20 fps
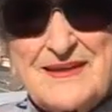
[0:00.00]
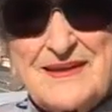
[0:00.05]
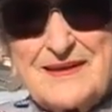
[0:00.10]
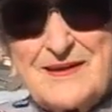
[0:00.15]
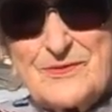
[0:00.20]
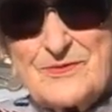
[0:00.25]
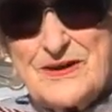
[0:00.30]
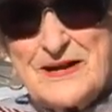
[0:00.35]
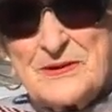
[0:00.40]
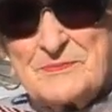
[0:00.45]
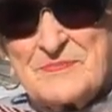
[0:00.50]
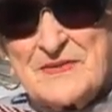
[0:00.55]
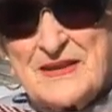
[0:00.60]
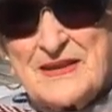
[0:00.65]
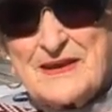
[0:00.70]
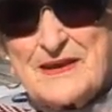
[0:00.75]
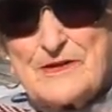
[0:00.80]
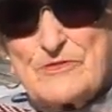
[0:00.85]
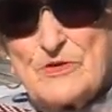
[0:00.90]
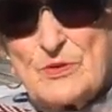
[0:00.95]
Anyway,
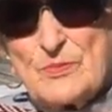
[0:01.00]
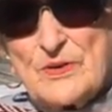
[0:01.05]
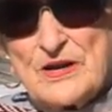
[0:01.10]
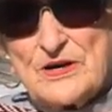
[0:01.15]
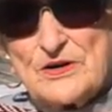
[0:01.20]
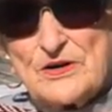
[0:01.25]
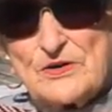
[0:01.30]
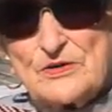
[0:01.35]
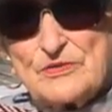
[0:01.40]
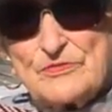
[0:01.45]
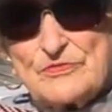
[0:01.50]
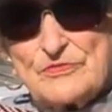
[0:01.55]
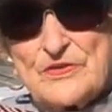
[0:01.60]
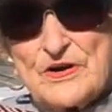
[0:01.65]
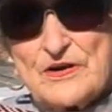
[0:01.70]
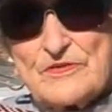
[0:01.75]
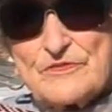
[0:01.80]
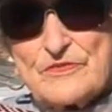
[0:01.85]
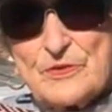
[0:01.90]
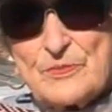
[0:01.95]
he remained a good
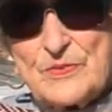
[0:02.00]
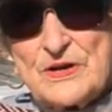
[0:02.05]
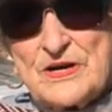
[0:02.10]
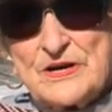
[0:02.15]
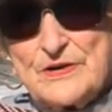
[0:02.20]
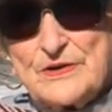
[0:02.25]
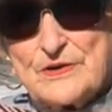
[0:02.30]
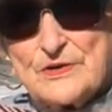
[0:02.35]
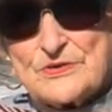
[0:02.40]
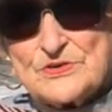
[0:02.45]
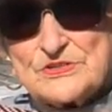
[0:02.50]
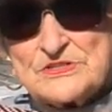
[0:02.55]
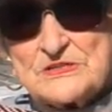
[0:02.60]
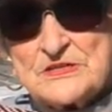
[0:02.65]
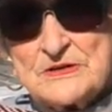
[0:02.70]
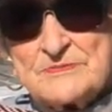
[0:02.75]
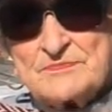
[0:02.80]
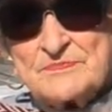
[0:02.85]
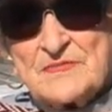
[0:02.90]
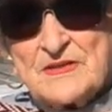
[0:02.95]
friend for many years.
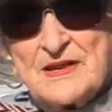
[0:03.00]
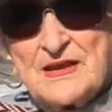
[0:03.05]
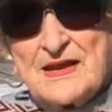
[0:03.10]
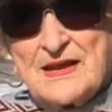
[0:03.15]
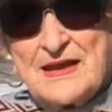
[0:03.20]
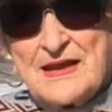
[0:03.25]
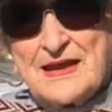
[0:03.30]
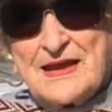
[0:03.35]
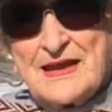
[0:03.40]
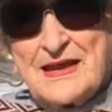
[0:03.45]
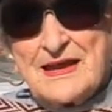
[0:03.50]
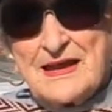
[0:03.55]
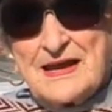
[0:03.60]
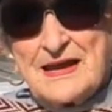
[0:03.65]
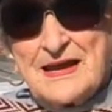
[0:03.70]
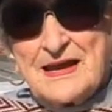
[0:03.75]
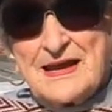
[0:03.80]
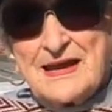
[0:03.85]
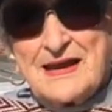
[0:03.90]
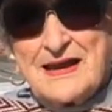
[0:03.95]
Well, didn't you call Brother
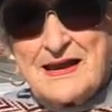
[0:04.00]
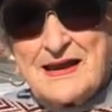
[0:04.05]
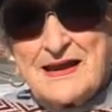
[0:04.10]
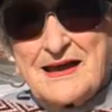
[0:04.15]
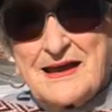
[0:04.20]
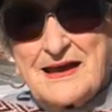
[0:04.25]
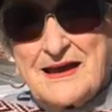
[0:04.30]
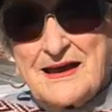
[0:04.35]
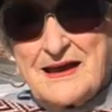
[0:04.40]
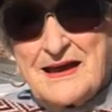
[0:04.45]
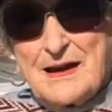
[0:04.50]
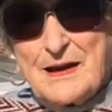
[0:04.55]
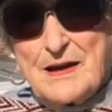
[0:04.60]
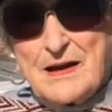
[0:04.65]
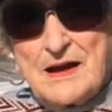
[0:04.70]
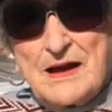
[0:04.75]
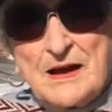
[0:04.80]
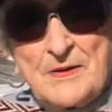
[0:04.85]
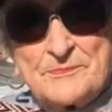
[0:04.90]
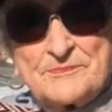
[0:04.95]
Bertram on that deal to
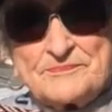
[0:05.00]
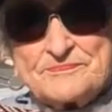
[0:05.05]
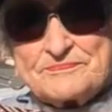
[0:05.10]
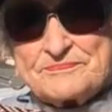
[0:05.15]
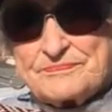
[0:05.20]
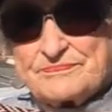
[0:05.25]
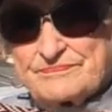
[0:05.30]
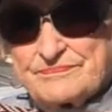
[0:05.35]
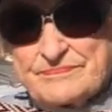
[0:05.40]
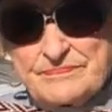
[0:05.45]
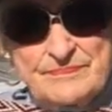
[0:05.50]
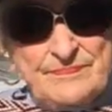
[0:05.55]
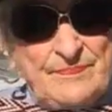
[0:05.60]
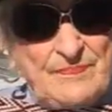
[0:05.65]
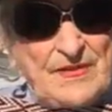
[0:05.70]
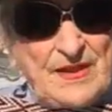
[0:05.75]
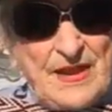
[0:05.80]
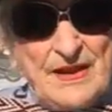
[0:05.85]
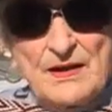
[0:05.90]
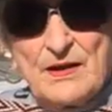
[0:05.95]
come
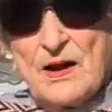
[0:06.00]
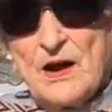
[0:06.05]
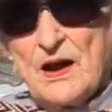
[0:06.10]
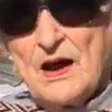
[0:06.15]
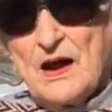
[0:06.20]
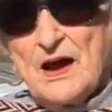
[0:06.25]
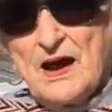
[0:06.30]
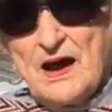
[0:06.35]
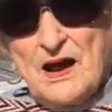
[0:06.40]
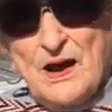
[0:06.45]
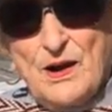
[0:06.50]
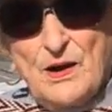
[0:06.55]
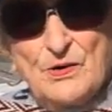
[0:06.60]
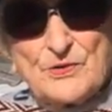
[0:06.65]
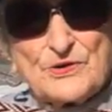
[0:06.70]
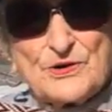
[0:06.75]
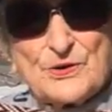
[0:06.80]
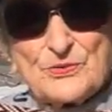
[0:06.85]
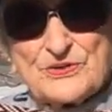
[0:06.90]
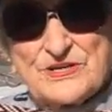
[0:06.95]
help you or something?
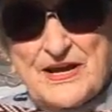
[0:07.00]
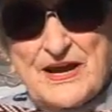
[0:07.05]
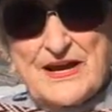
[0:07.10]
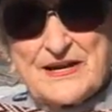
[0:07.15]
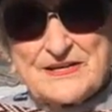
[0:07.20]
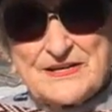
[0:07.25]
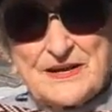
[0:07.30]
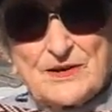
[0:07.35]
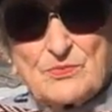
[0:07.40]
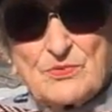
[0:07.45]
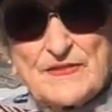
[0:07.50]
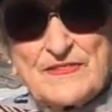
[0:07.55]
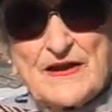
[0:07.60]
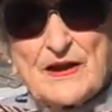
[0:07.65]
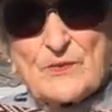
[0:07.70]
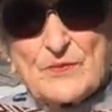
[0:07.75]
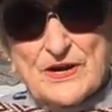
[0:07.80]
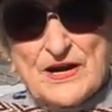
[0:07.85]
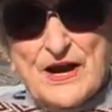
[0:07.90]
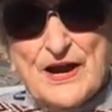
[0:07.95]
Oh no, Dad did. When
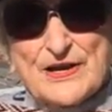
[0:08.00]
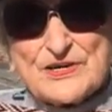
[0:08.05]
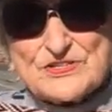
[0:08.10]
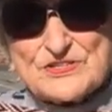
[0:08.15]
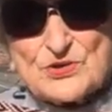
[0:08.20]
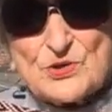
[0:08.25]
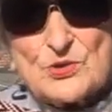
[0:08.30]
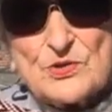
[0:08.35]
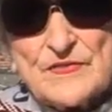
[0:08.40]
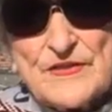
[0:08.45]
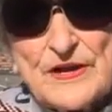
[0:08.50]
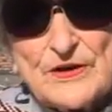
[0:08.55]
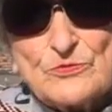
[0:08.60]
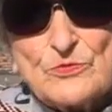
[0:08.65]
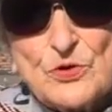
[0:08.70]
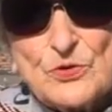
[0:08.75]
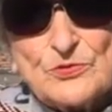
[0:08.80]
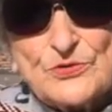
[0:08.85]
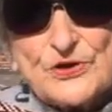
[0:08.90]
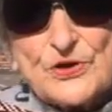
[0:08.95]
they were in high school, they
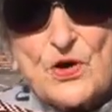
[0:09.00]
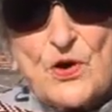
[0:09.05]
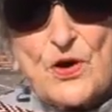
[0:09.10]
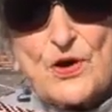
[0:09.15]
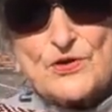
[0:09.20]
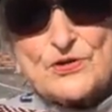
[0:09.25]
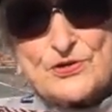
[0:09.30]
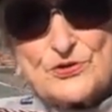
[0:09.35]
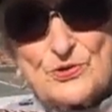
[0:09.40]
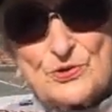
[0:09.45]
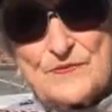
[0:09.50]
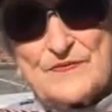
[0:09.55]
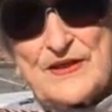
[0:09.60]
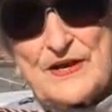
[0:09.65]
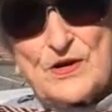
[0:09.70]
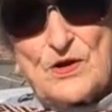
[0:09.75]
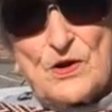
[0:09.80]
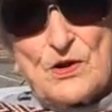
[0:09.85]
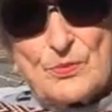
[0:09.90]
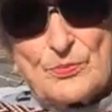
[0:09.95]
had rolled a car too, and
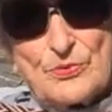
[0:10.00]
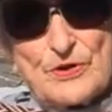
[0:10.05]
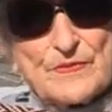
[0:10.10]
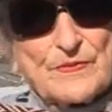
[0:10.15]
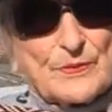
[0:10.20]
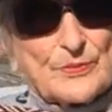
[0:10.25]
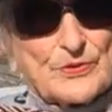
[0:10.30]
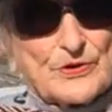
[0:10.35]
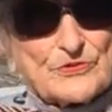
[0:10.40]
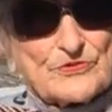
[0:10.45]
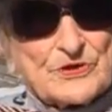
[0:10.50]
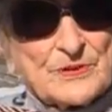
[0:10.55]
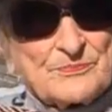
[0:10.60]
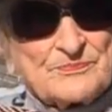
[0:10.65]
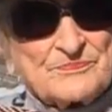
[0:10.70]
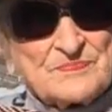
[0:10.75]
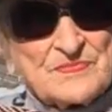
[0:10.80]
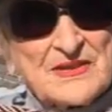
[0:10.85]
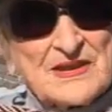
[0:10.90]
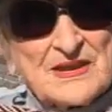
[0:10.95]
they called Brother
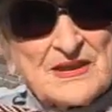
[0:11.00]
Bertram.